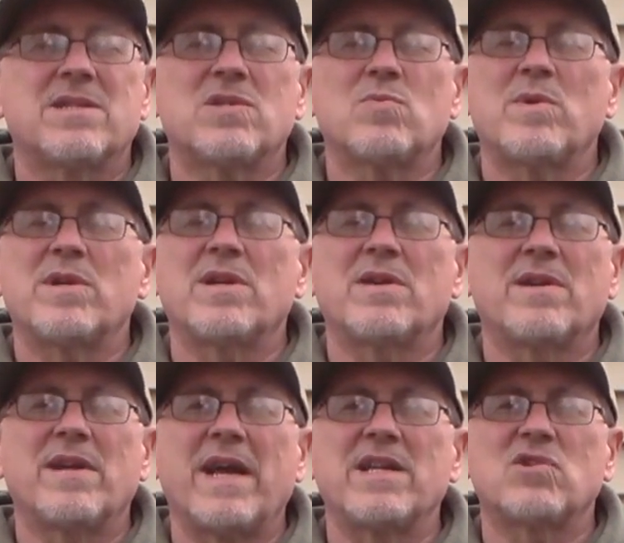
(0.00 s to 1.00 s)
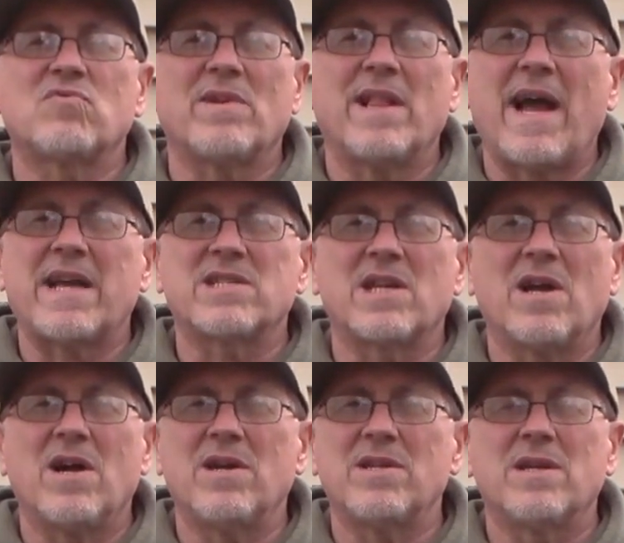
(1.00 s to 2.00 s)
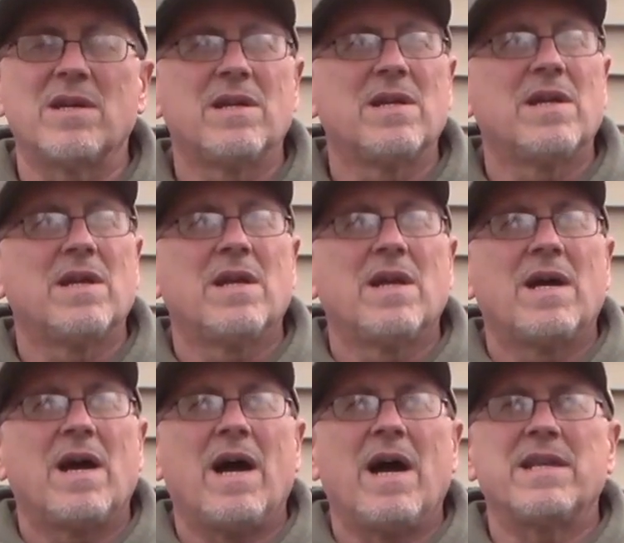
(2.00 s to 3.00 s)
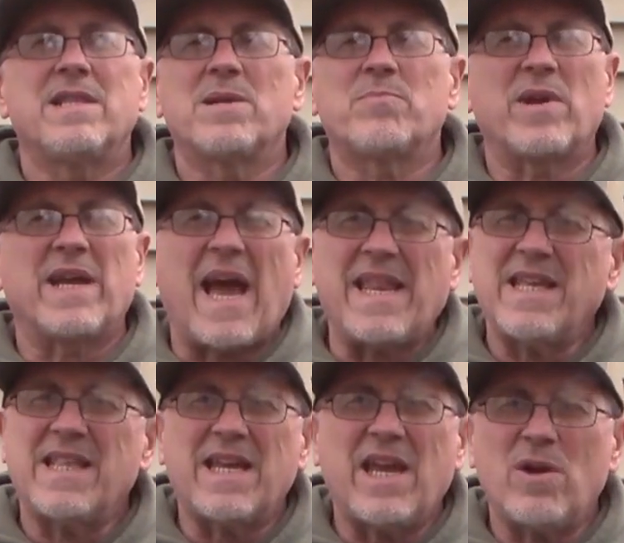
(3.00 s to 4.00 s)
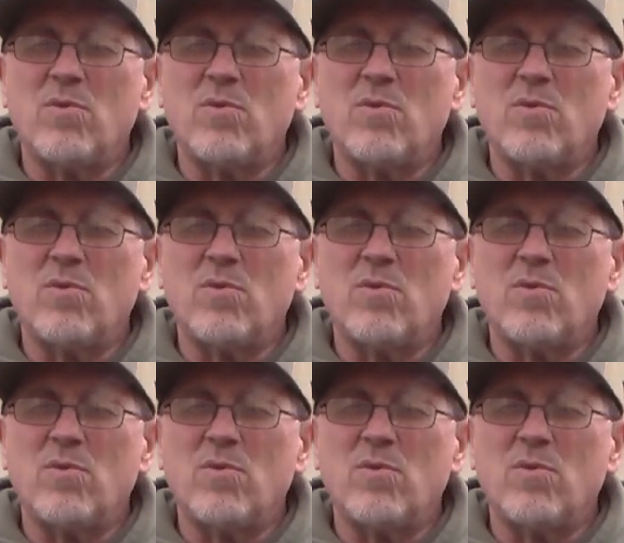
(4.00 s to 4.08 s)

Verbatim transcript: Just wanted a nice, relaxing hunt. I didn't bring any gear